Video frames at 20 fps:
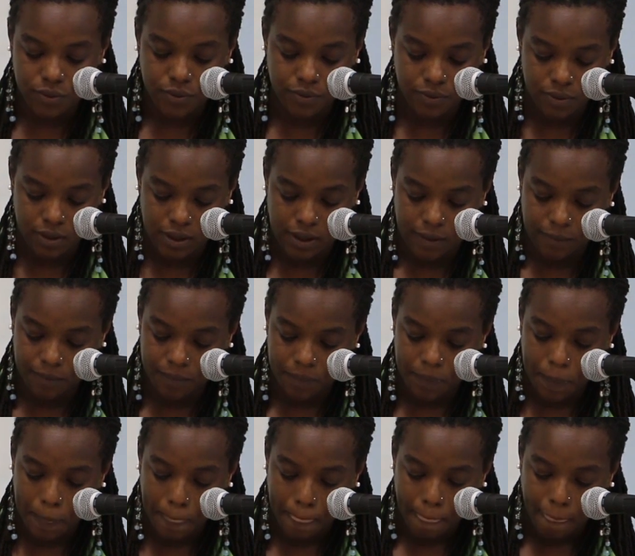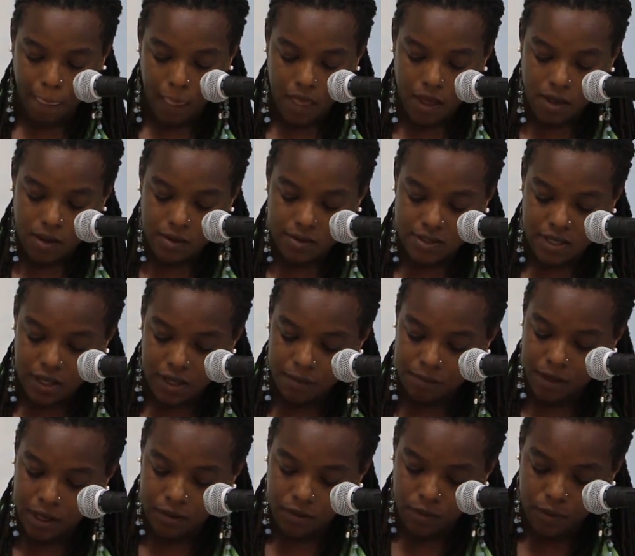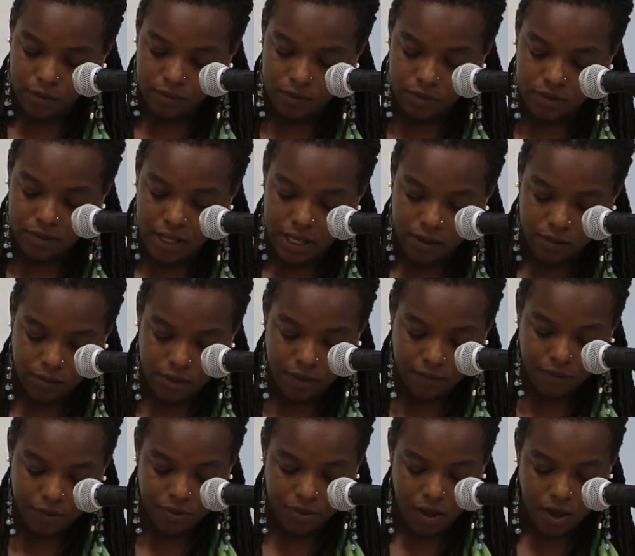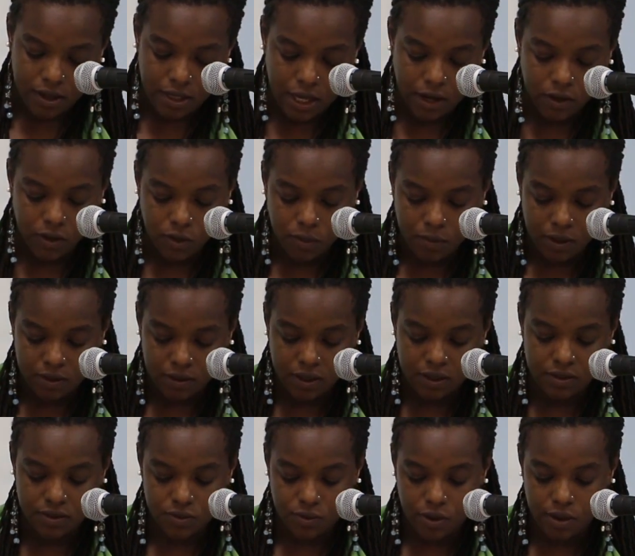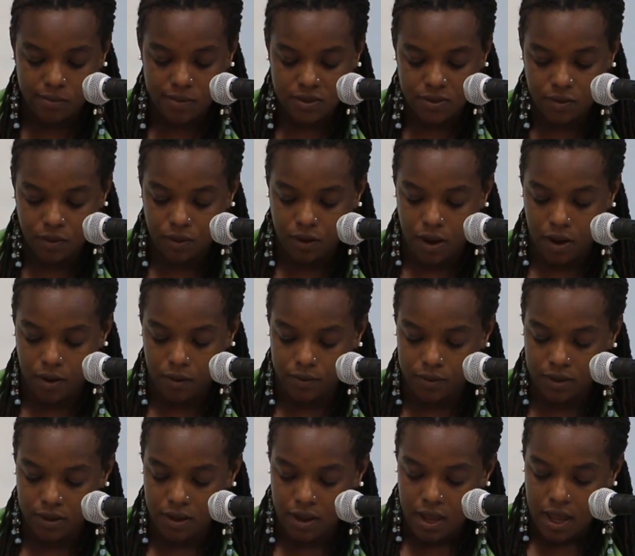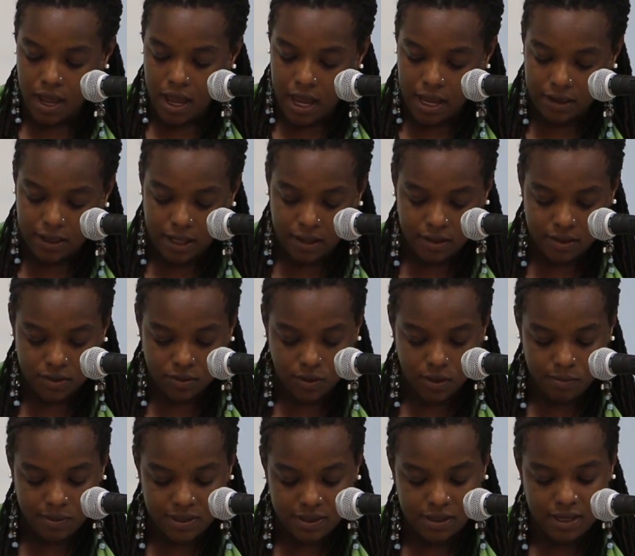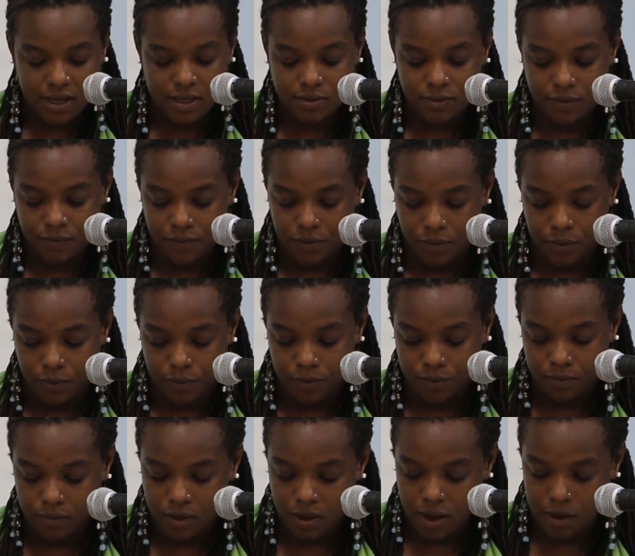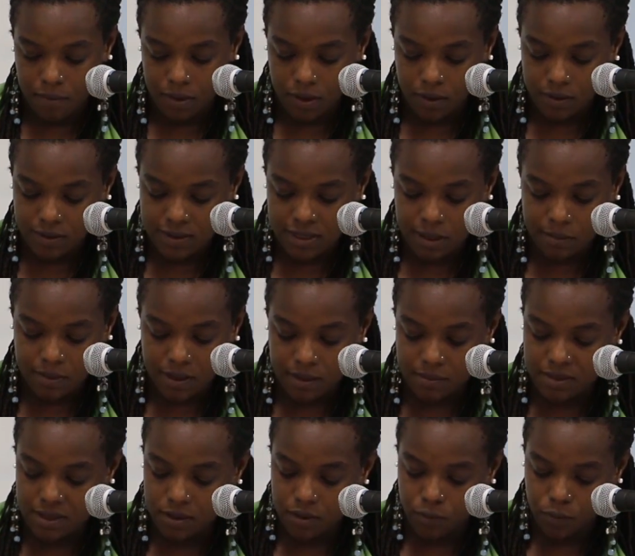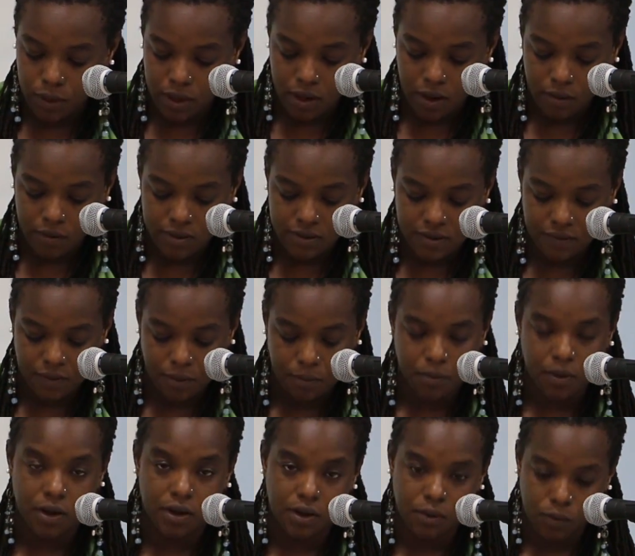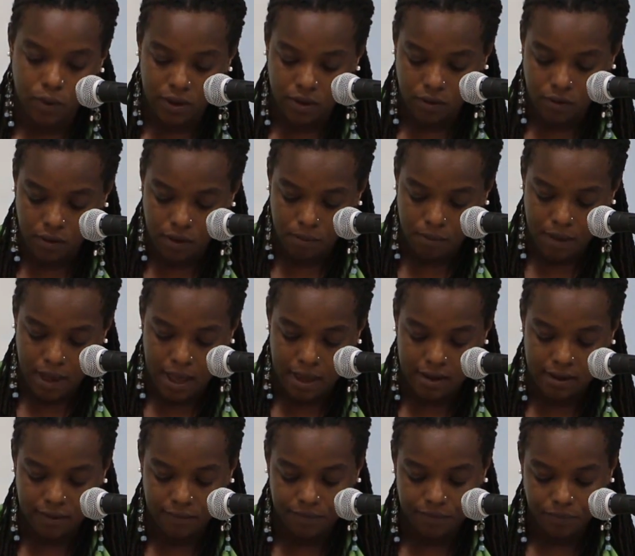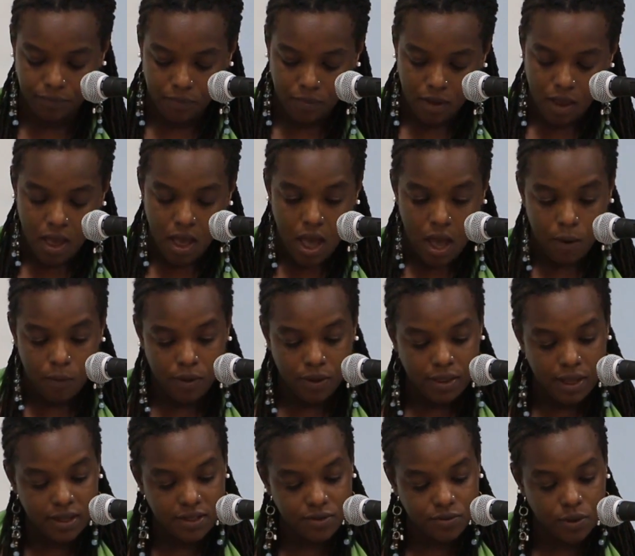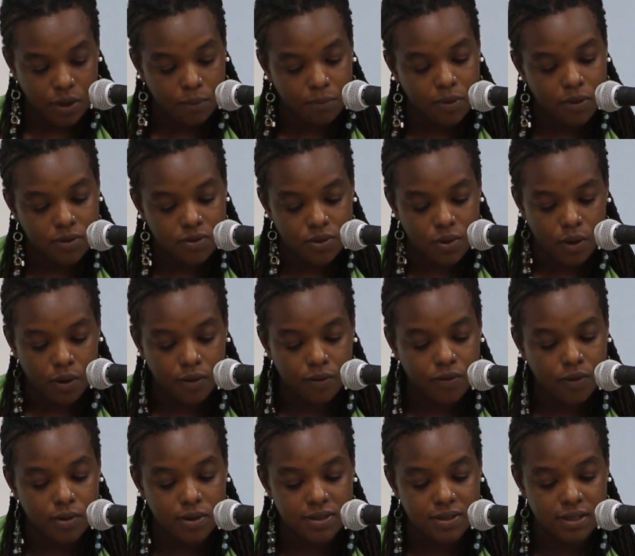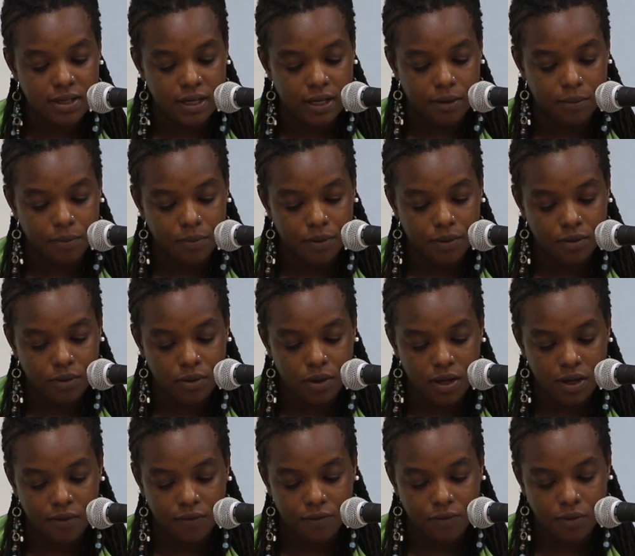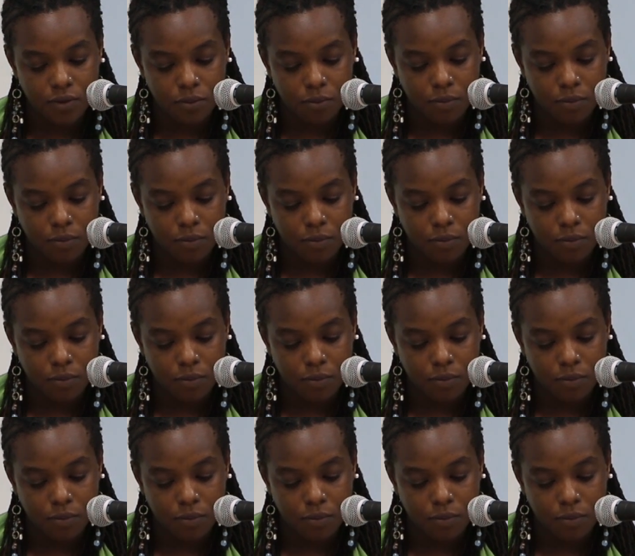truthfully. You tell him that you never thought that a human could scream so loud, and that the scream stays with you, coming out sometimes in the wee hours of the morning while you're in bed. And when that scream pulls you out of your sleep, you need to take